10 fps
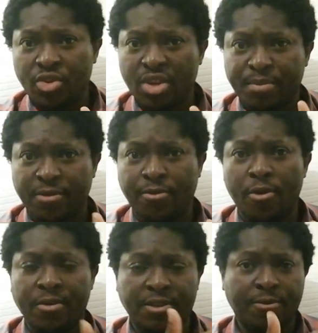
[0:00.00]
chapter
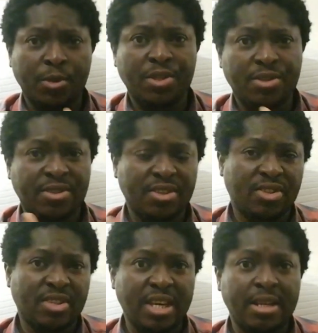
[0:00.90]
4, verse 14 to
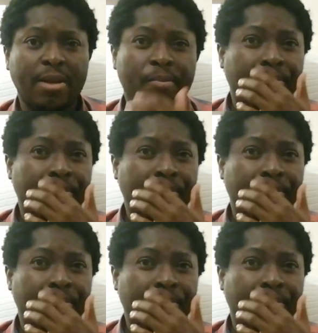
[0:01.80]
16,